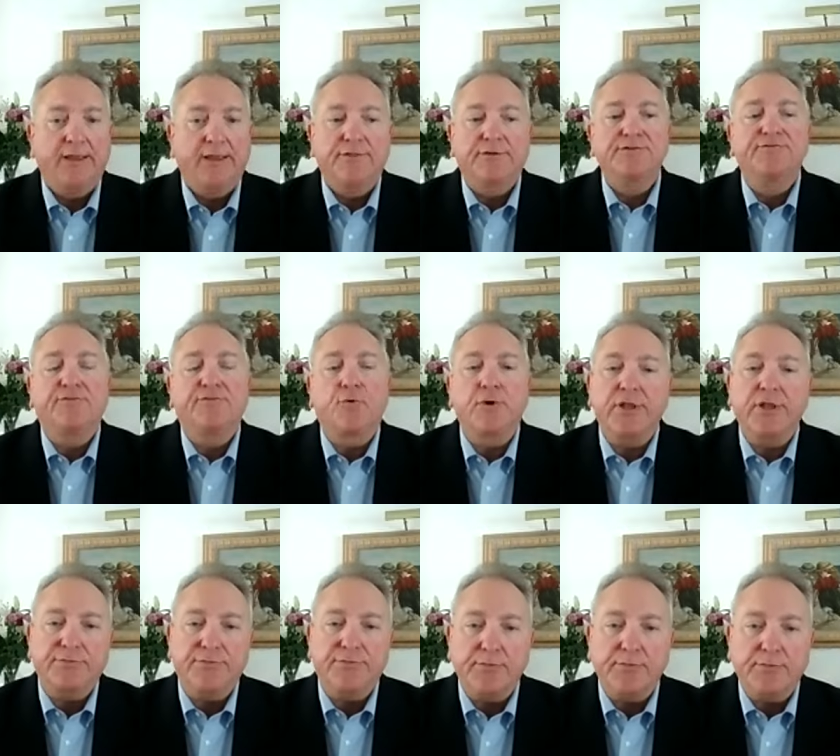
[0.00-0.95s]
There's
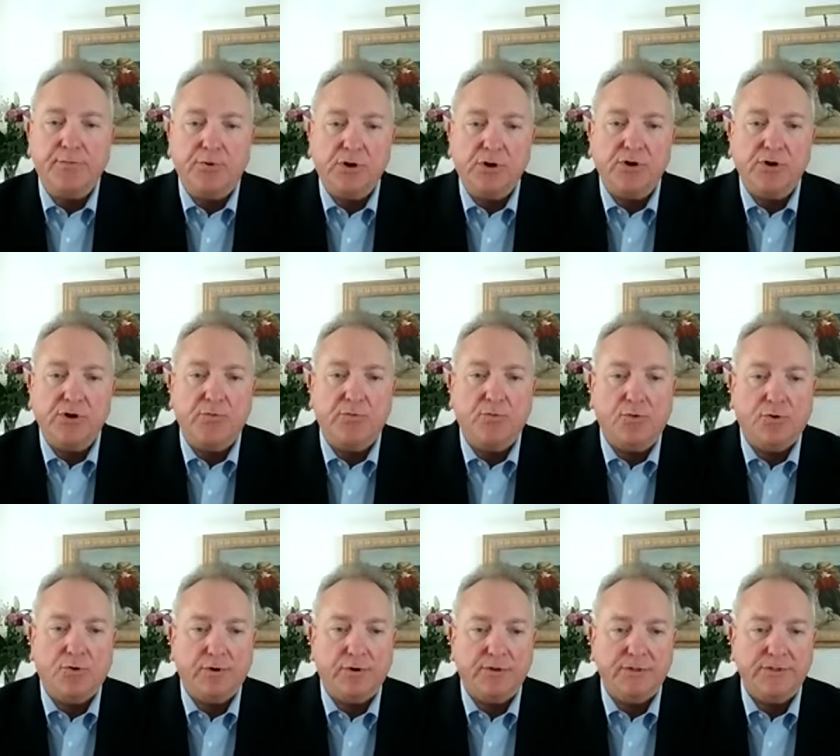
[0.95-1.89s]
43 book
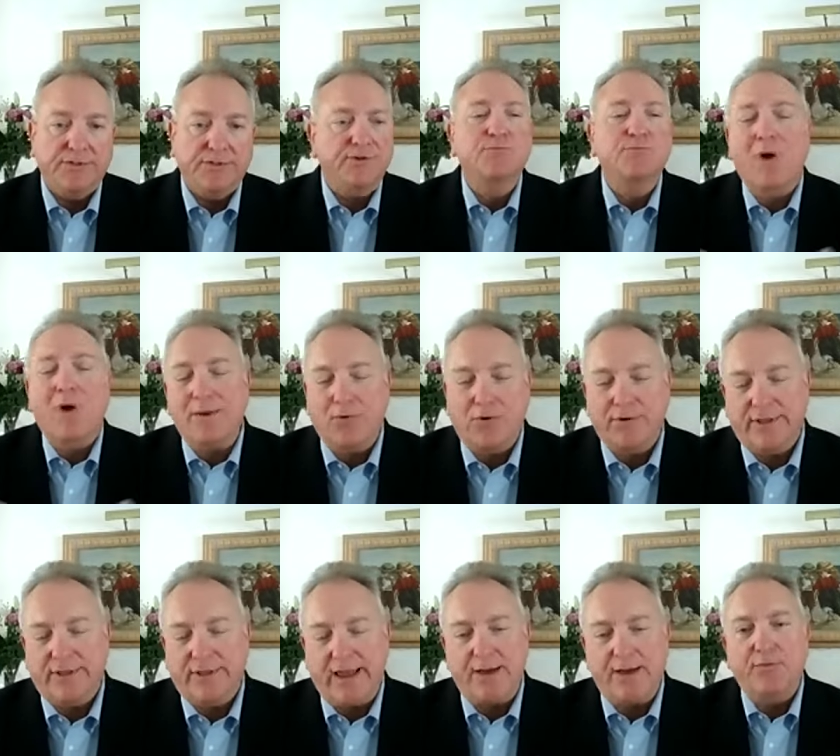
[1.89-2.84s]
awards. There's way more than
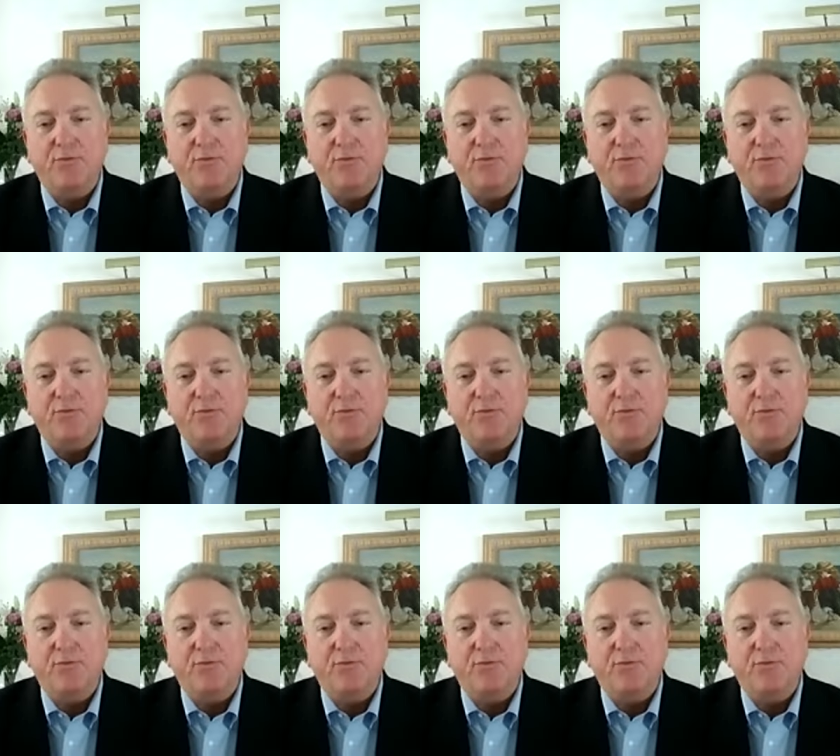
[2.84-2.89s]
that,